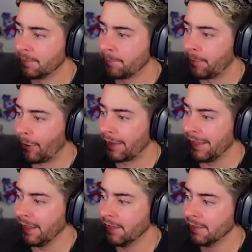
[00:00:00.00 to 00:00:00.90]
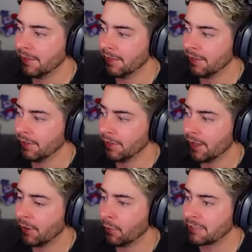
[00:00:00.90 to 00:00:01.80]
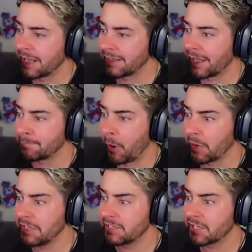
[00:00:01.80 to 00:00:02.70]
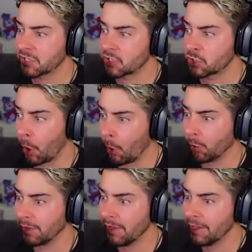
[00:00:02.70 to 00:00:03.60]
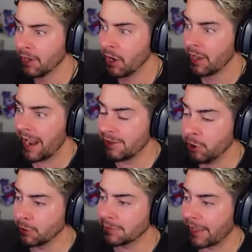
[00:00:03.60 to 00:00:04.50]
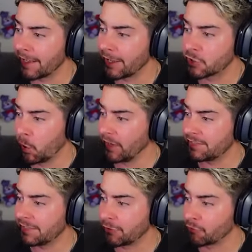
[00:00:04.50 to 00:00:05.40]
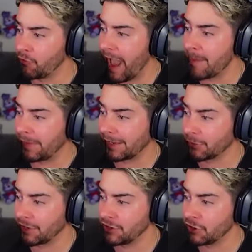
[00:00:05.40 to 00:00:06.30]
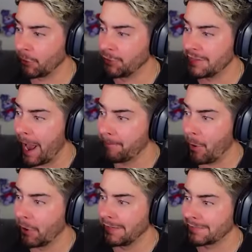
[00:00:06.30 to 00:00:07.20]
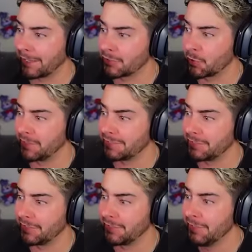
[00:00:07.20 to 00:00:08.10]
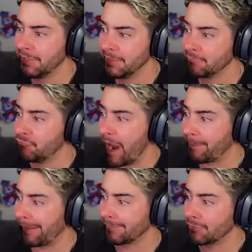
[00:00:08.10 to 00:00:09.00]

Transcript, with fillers: Bonnie? Was that like Bonnie's soul? It looked like a twisted rabbit creature. Was that Bonnie's, like, twisted rabbit?